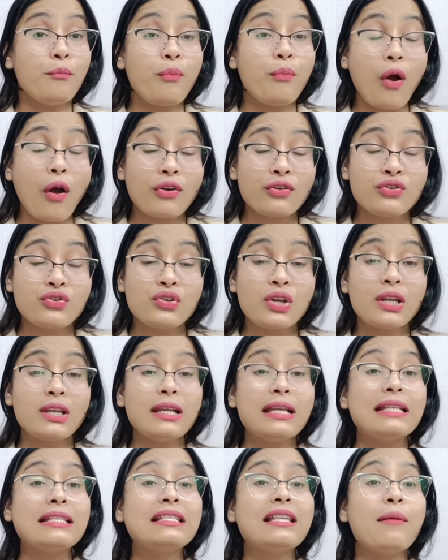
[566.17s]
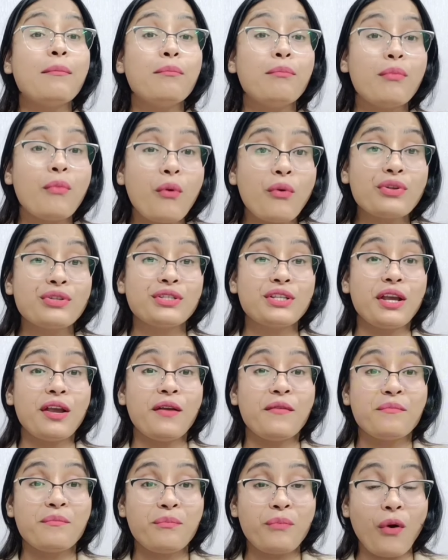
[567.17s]
Posture is the most
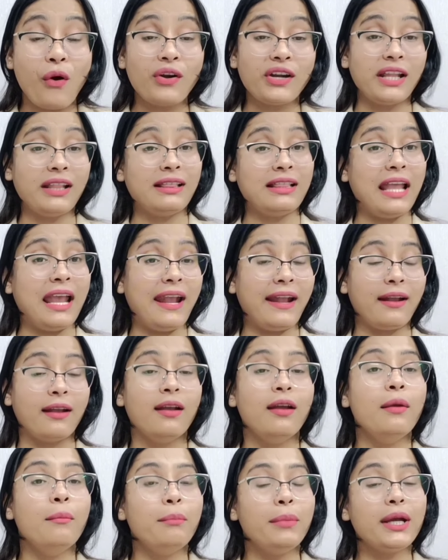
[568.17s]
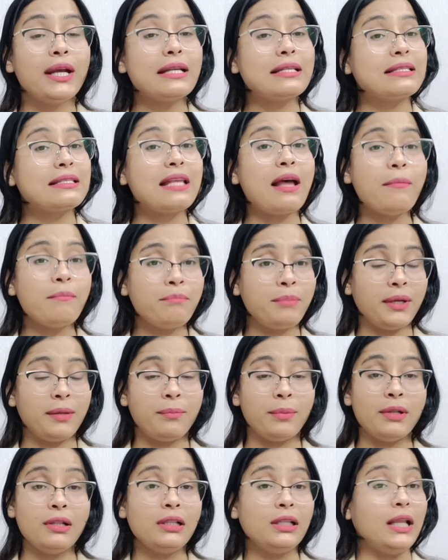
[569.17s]
important thing because some
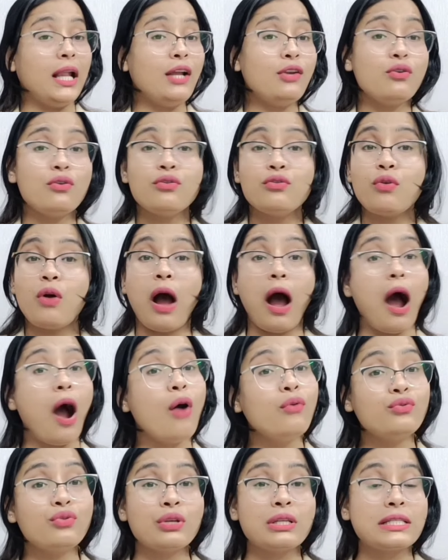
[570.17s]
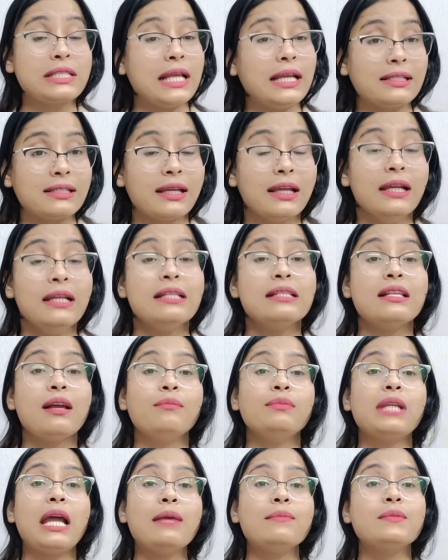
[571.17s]
people, they don't know how to sit.
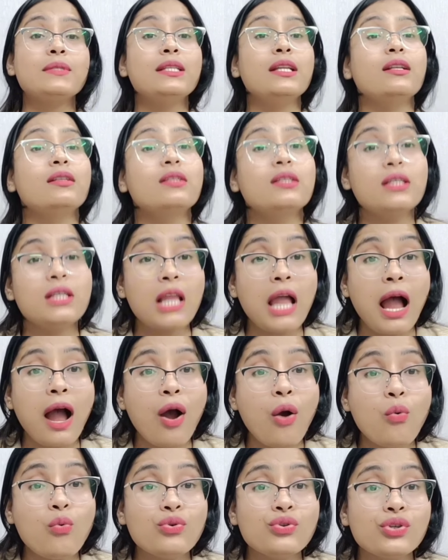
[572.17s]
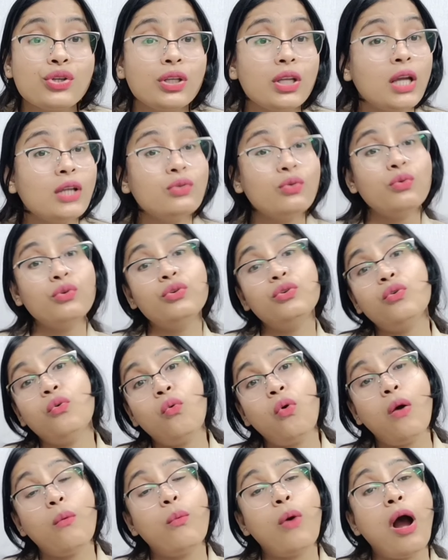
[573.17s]
Sometimes they slouch, they don't
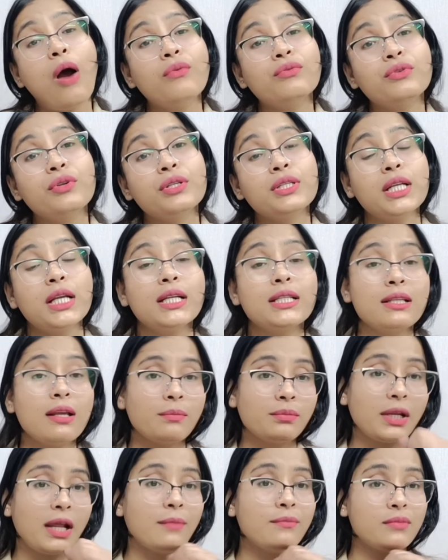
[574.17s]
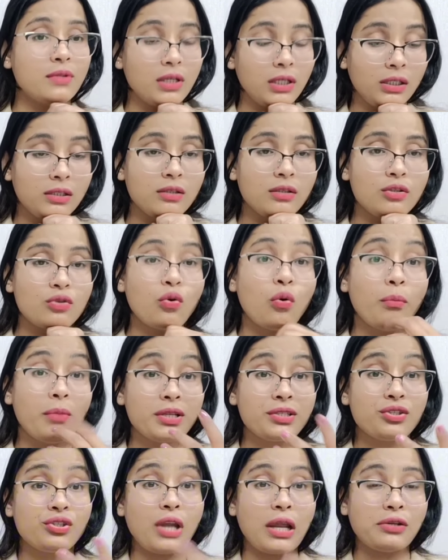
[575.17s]
know how to sit. Sometimes in so
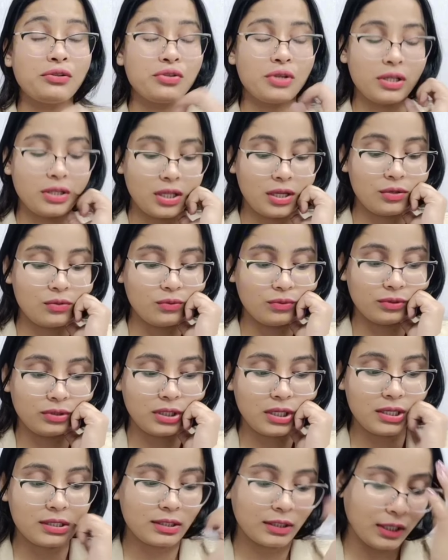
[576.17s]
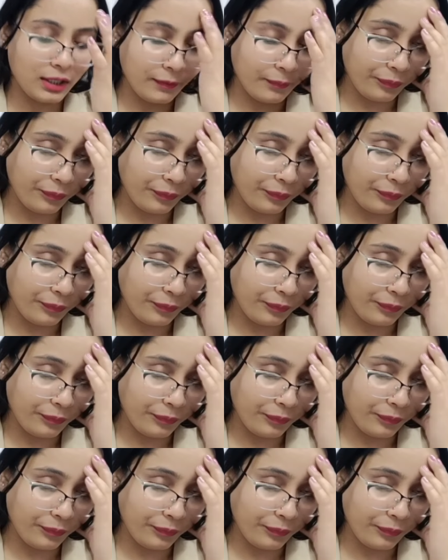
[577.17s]
much tension, they do this